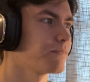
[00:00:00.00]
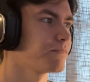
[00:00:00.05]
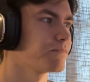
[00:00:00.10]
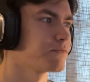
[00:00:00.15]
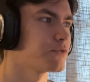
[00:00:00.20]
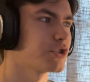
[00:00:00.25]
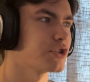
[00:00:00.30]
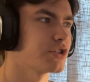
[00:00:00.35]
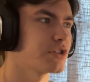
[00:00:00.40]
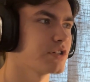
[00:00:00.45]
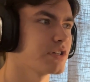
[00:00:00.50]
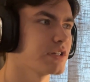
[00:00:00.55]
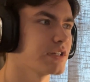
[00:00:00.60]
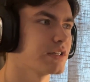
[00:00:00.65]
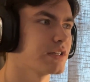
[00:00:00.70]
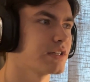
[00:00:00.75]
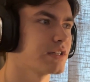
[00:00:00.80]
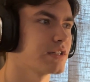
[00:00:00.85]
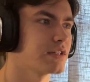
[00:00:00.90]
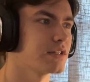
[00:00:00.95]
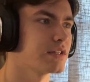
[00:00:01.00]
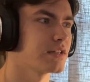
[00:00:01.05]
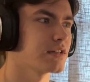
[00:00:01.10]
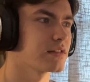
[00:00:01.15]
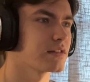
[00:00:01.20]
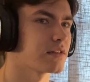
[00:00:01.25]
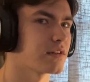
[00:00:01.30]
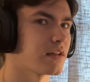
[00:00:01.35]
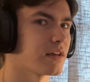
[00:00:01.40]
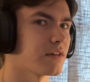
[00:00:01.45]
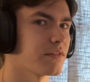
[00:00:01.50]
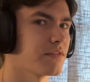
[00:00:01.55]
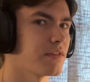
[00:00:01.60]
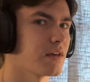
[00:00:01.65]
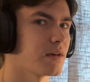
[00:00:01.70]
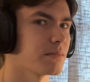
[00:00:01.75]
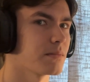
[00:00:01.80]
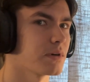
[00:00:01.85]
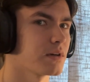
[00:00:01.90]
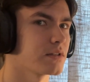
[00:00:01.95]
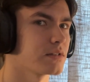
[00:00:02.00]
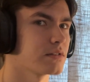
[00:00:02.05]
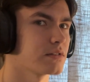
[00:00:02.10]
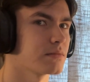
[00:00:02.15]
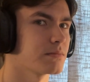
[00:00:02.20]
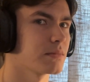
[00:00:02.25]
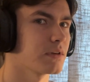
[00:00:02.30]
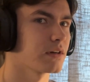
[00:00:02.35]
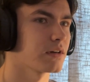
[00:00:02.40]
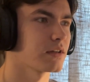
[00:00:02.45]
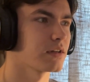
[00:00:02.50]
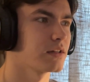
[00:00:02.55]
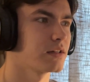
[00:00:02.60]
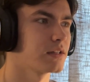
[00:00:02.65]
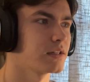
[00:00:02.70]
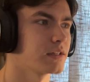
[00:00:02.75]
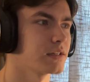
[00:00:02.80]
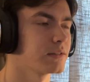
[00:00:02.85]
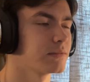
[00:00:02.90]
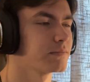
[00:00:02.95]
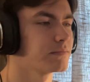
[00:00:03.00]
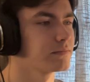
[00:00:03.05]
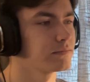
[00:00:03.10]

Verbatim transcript: She doesn't have that much, I'm not gonna lie.